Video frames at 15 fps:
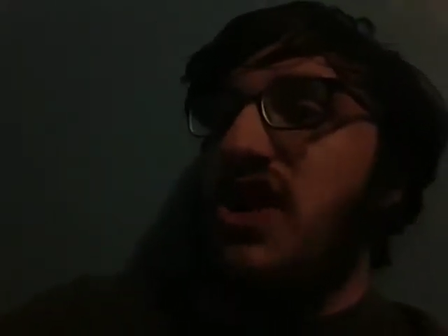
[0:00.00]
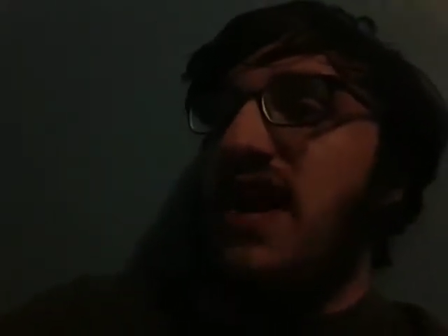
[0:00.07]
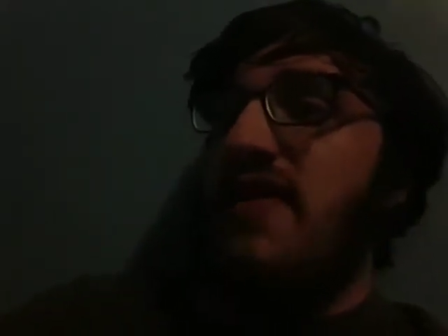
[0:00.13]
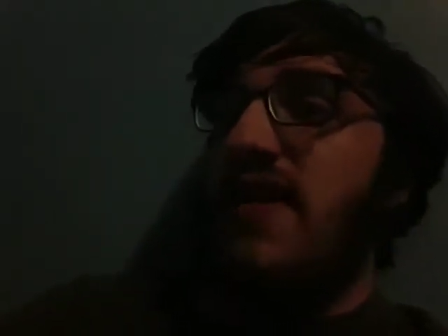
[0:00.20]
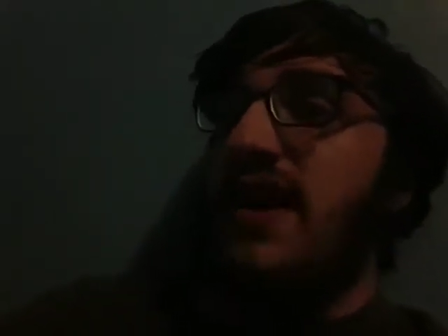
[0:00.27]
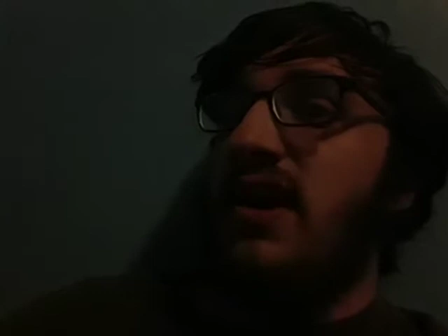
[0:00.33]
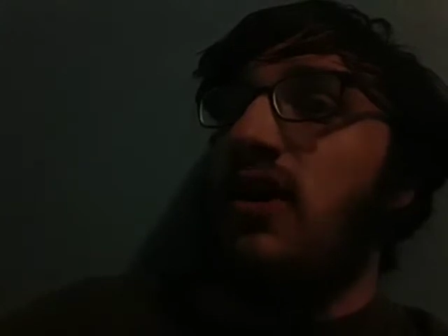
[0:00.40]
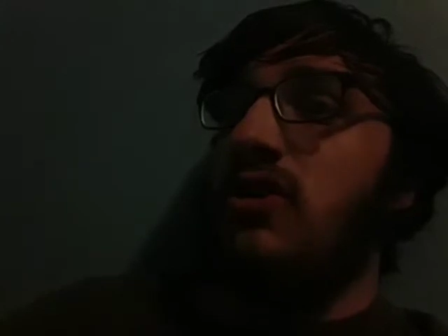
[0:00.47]
and
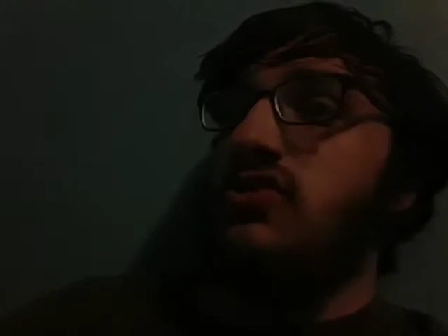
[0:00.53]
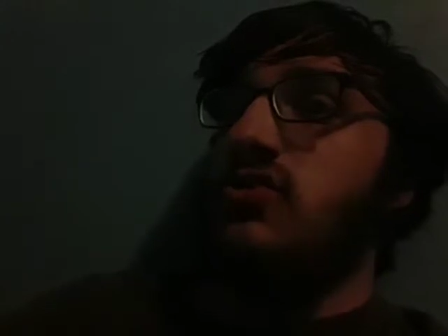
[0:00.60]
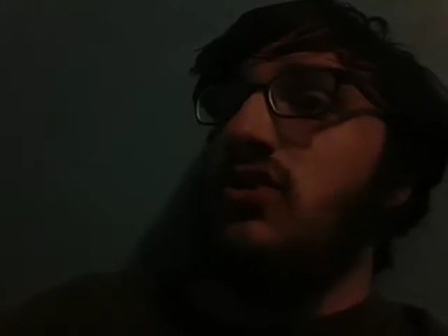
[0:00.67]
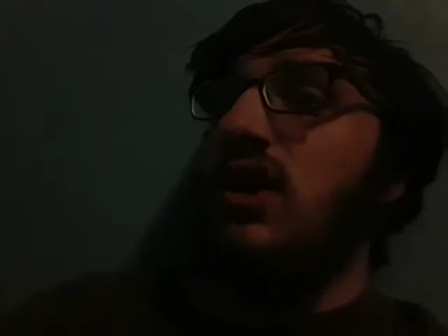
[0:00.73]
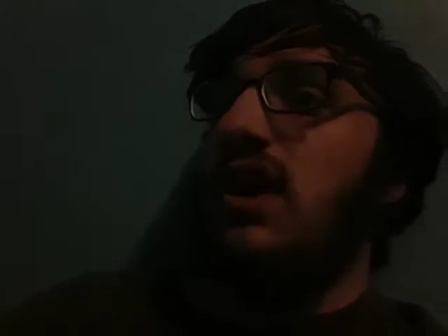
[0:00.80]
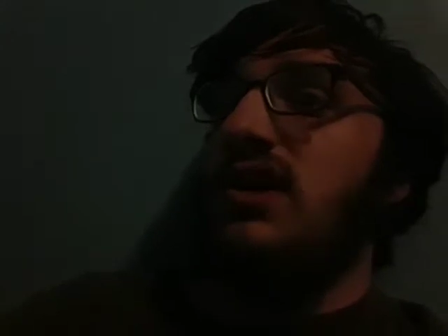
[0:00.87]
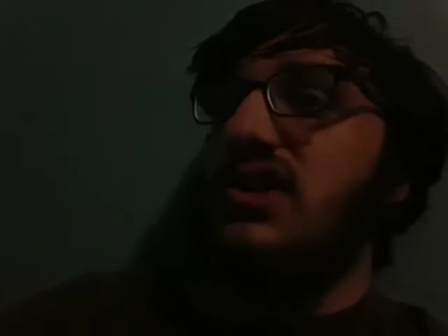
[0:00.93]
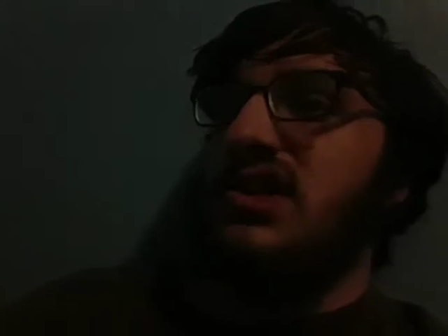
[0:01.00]
that also
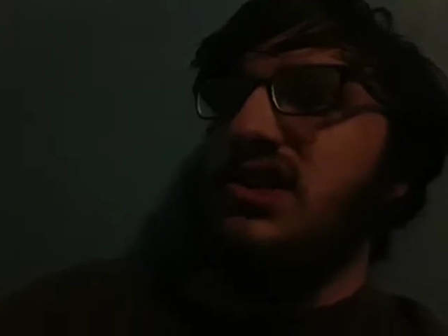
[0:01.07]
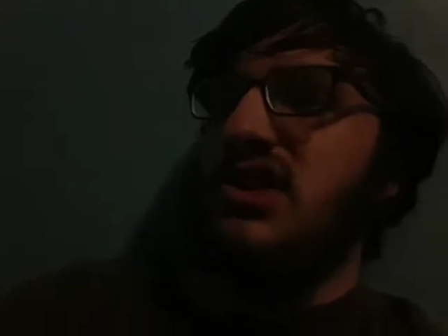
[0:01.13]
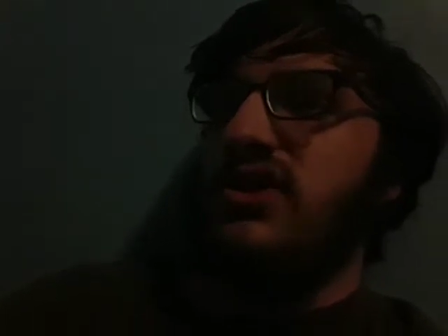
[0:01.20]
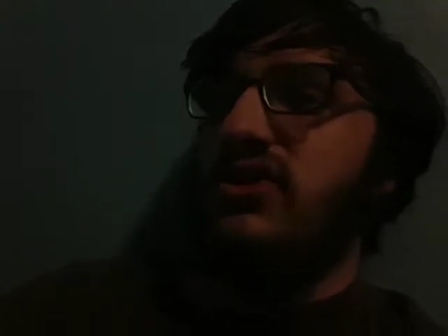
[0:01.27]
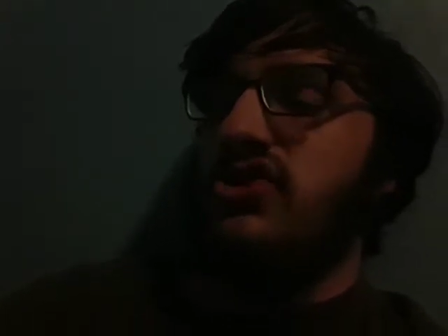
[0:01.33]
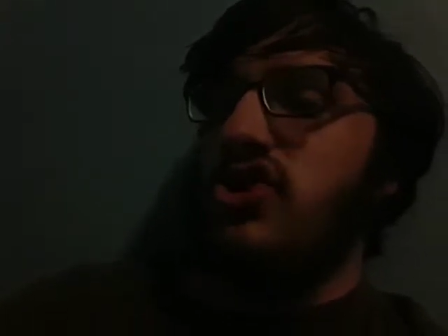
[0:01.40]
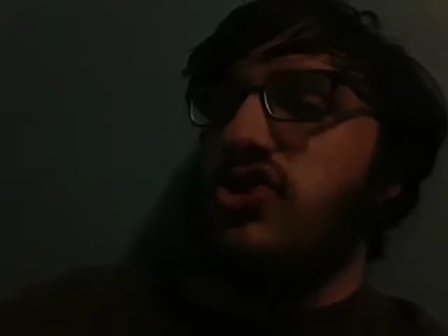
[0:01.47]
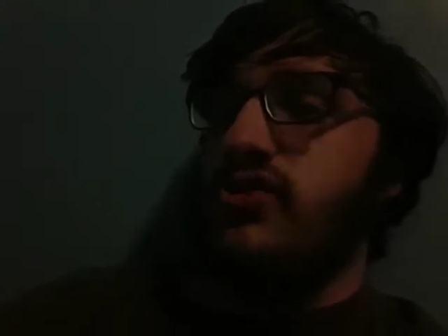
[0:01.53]
causes
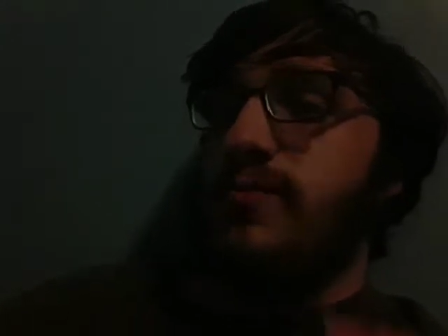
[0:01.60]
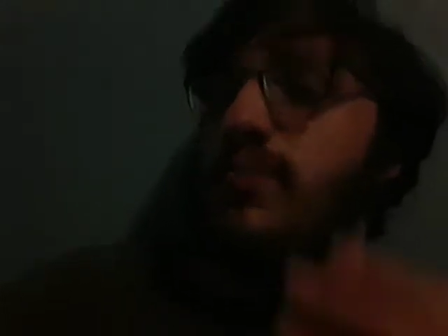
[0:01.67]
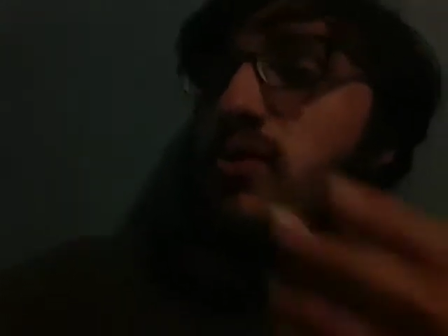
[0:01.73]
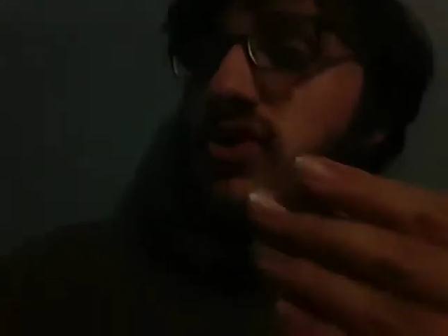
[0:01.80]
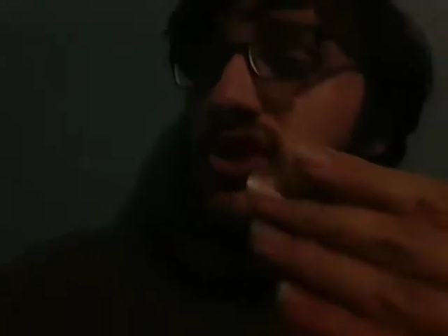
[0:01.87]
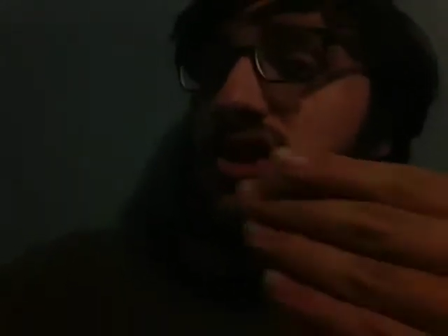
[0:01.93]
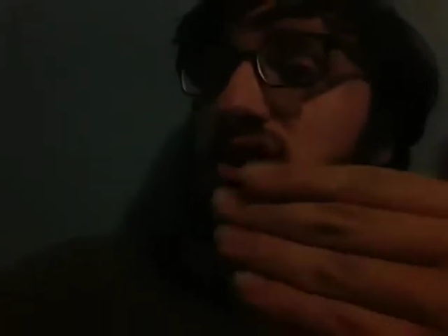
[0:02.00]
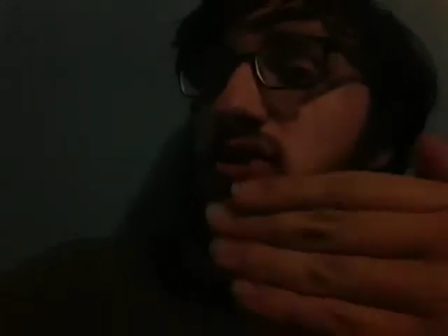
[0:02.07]
the charger
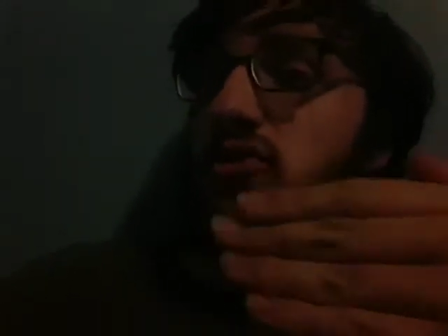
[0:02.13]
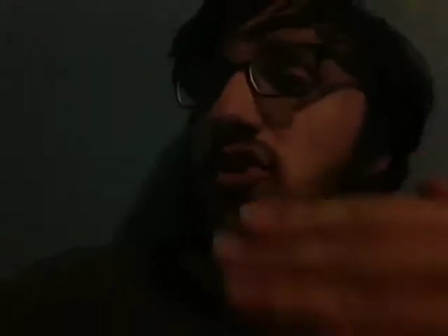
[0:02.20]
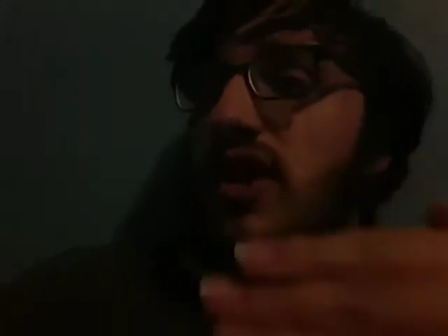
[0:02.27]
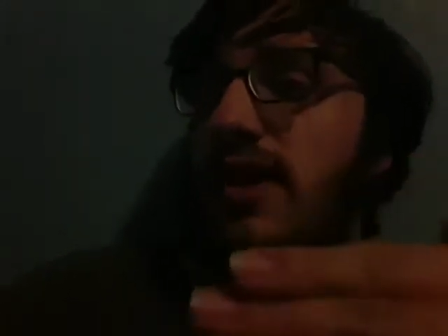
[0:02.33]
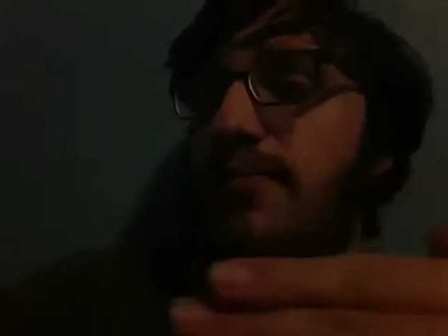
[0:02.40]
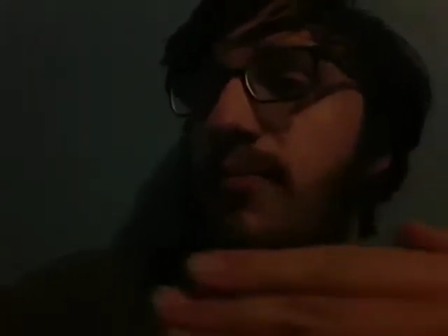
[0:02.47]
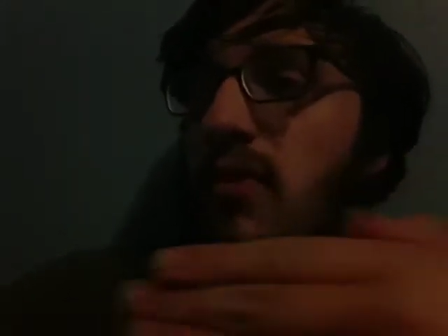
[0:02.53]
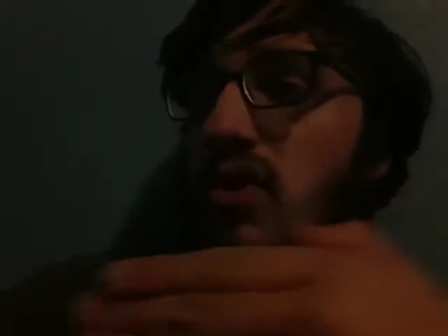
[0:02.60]
port to literally
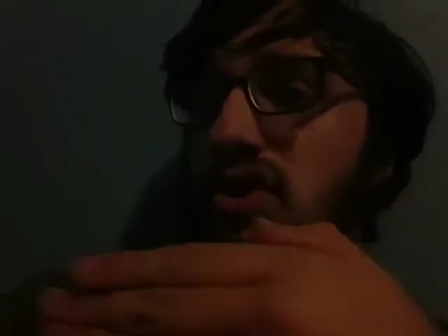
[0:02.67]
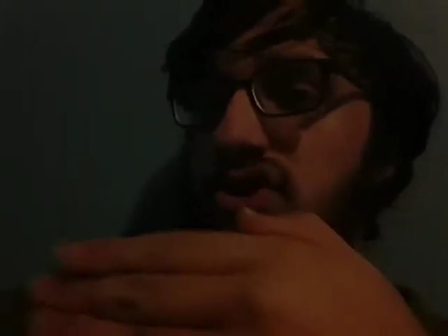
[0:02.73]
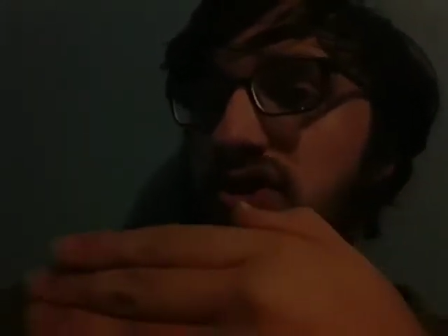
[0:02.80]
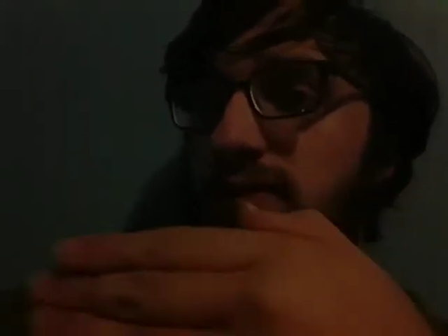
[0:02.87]
get pushed